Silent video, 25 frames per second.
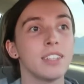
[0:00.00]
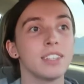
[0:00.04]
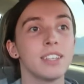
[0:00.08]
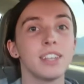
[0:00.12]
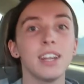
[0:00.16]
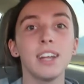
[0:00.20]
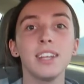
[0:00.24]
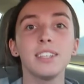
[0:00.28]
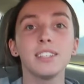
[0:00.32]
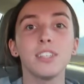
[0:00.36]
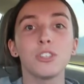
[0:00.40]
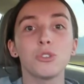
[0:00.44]

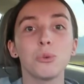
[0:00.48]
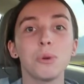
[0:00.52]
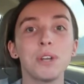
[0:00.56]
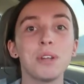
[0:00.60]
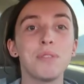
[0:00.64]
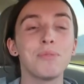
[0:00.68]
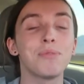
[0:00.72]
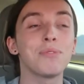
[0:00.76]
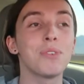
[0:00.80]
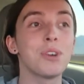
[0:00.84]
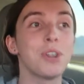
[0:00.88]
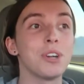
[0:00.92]
Today's the
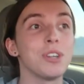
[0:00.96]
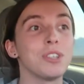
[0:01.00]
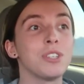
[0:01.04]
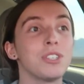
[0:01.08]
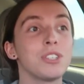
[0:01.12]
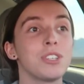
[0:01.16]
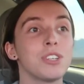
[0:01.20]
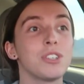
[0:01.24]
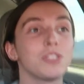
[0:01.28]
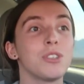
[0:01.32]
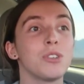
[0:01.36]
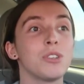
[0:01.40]

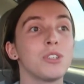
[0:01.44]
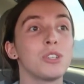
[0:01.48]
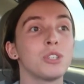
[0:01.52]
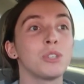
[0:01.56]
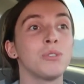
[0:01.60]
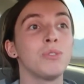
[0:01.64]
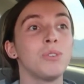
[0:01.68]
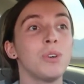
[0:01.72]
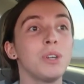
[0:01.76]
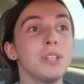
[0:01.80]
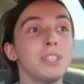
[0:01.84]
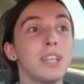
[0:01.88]
21st, so there's
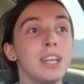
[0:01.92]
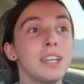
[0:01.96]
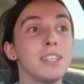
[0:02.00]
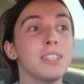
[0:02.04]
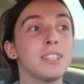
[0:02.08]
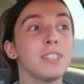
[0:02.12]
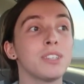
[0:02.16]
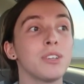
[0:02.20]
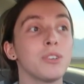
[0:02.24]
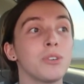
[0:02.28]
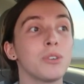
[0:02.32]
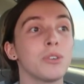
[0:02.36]
4
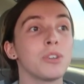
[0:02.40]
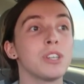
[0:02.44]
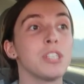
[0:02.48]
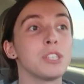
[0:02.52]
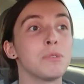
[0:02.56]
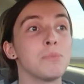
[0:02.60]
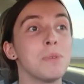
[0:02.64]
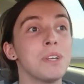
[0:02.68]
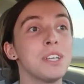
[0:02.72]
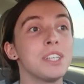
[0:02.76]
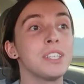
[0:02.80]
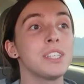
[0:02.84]
days until
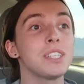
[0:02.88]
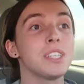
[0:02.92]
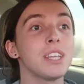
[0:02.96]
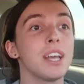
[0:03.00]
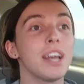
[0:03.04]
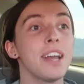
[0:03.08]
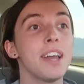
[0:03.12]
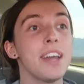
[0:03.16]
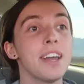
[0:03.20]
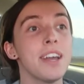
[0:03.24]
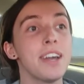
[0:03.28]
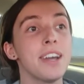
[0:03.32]
Christmas,
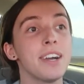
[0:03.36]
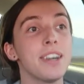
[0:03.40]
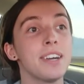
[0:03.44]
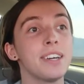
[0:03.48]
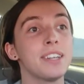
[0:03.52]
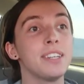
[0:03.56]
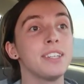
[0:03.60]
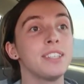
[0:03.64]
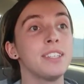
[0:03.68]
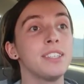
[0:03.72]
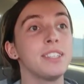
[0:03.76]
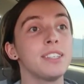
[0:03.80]

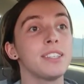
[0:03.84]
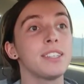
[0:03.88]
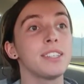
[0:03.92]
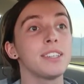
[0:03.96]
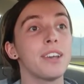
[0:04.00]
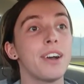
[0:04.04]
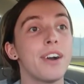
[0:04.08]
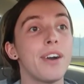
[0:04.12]
and